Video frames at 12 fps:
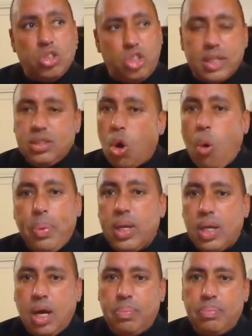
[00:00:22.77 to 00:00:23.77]
just
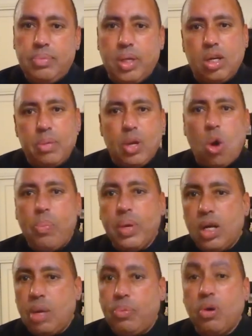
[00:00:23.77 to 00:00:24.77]
opening up. They're going to be
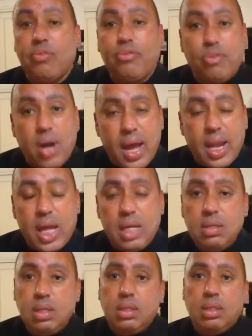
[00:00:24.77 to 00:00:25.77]
opening up on
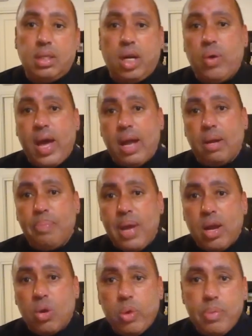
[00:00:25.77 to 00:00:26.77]
Friday. They're gonna have a
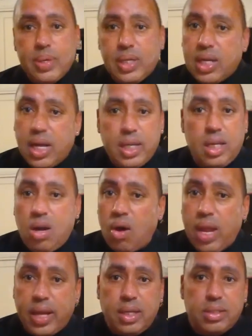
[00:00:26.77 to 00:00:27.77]
mayor ribbon cutting and
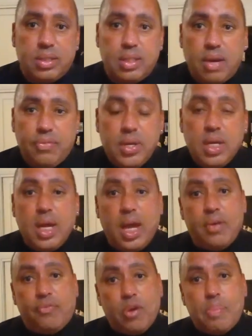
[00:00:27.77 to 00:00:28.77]
all that good stuff.
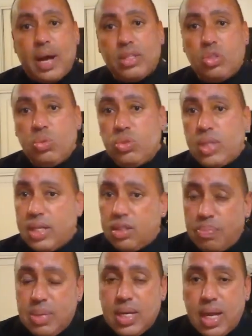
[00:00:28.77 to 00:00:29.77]
And for my Tuesday
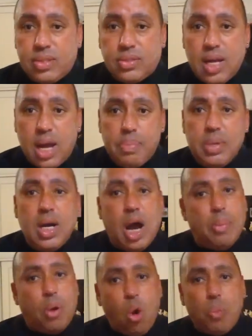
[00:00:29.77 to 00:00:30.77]
to me next time,
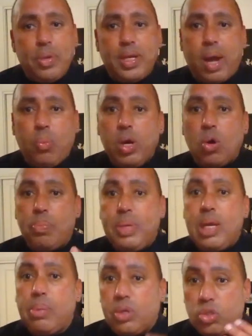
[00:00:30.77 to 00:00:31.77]
I'm hoping that we're gonna
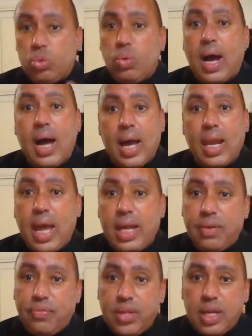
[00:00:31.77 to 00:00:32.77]
be able to do a
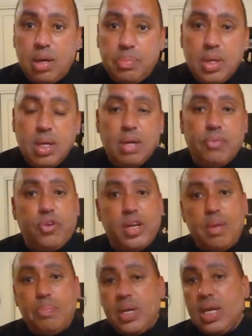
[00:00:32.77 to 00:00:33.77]
highlight of them for
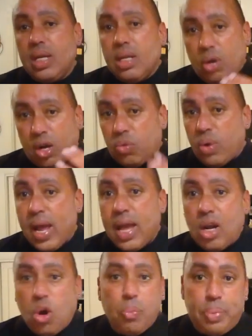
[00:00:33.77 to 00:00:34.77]
them being a
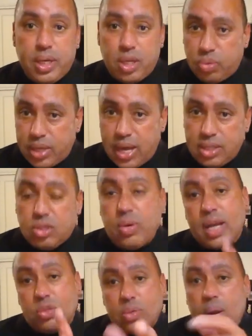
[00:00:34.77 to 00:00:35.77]
grand opening. Okay, so
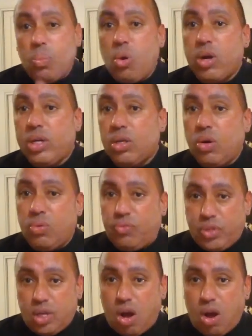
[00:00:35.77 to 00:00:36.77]
that's what I'm working on
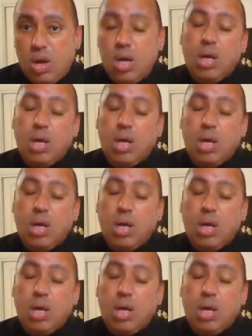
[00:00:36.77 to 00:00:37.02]
for y'all.